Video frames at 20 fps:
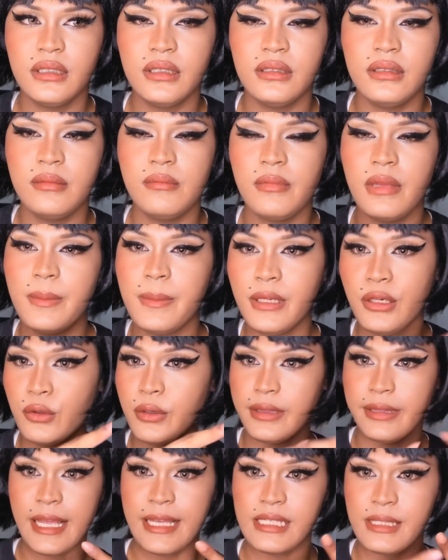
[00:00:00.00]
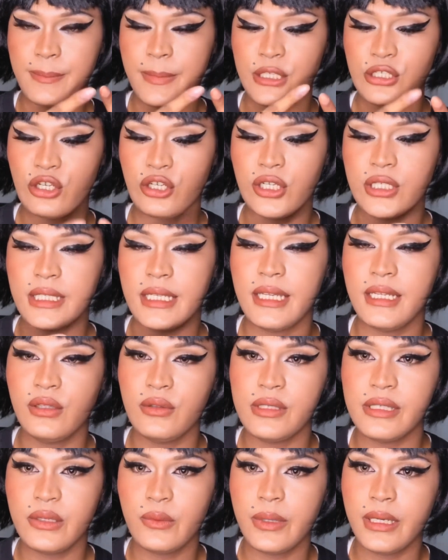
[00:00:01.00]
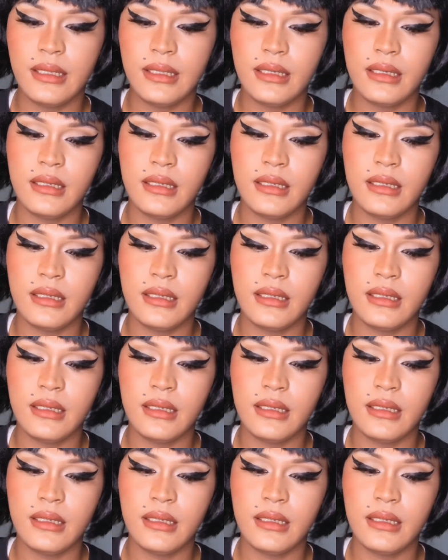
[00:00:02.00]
Maybe do a test patch on your skin to see whether